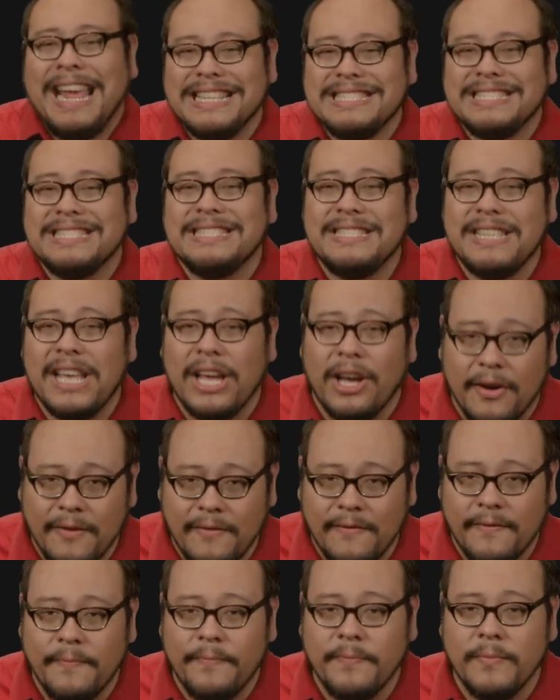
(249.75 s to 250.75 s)

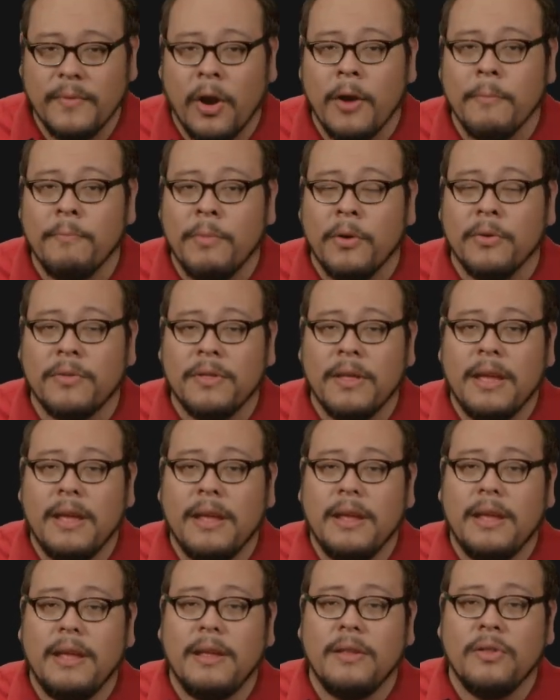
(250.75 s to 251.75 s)
itself are both
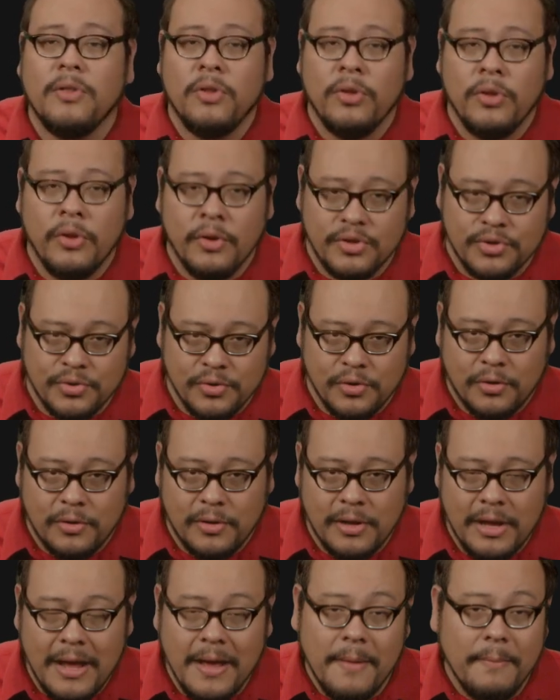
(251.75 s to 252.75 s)
neutral
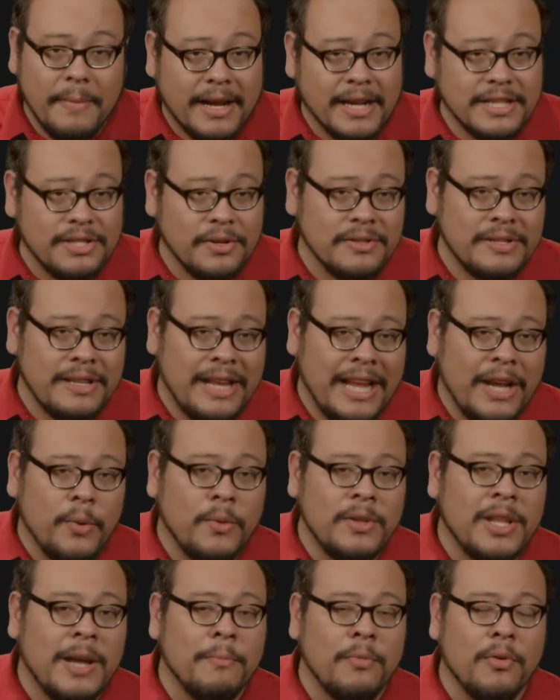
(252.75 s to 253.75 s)
because there's an equal
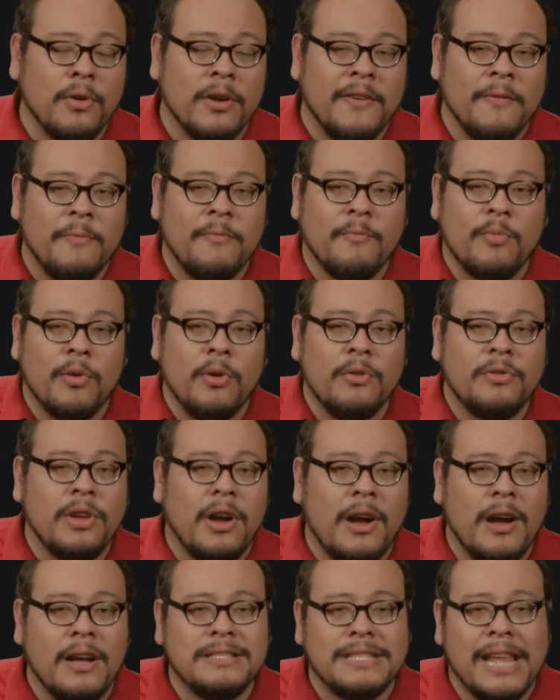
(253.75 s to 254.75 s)
number of
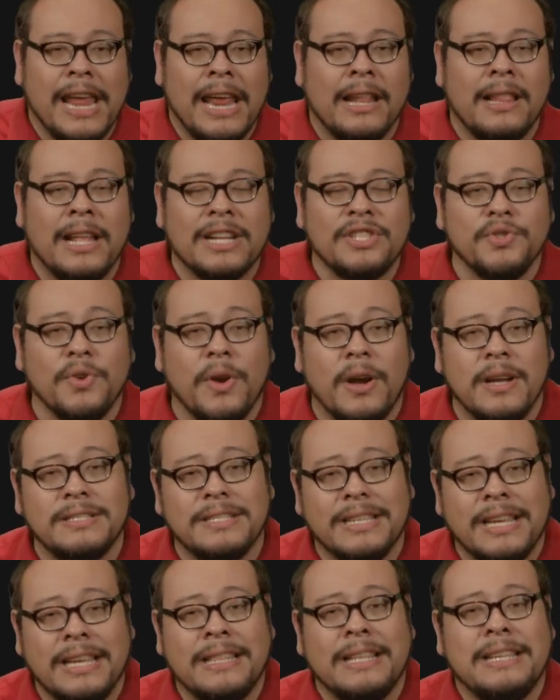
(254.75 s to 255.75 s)
protons and electrons
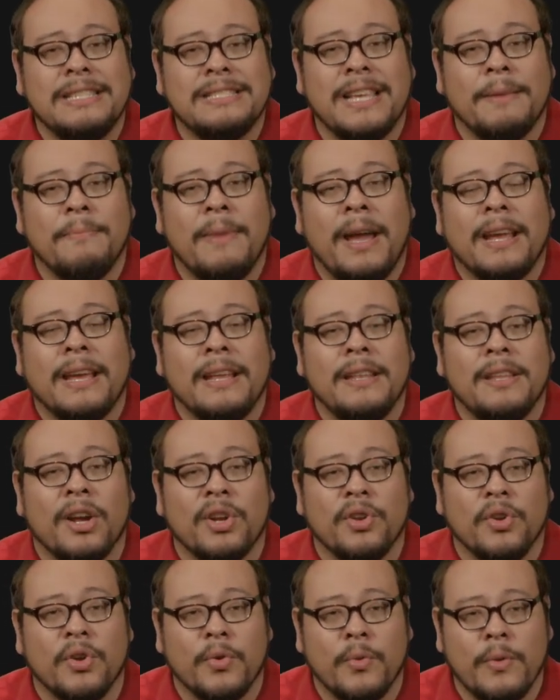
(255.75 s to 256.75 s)
in the
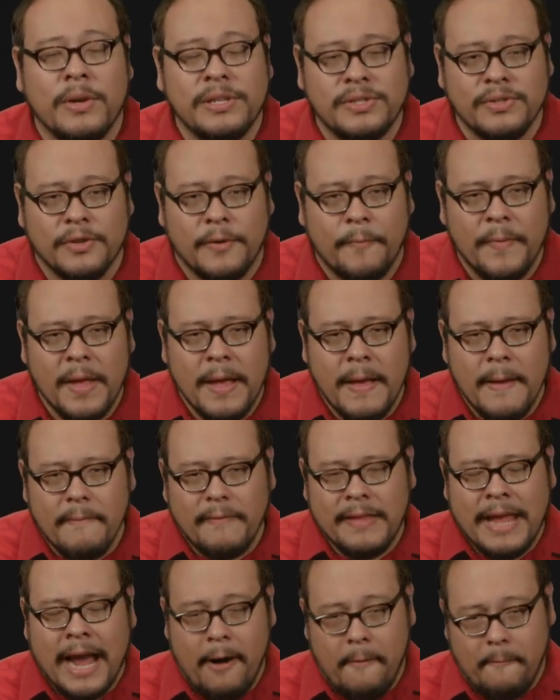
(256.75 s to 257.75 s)
semiconductor crystal.
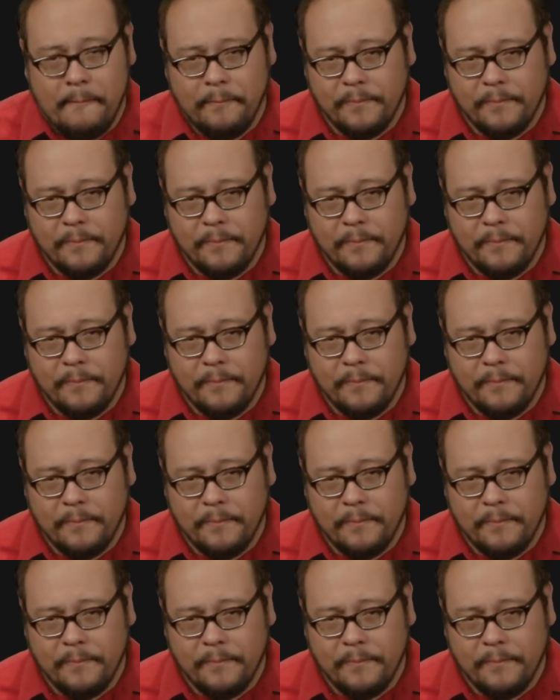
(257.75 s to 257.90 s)
Now,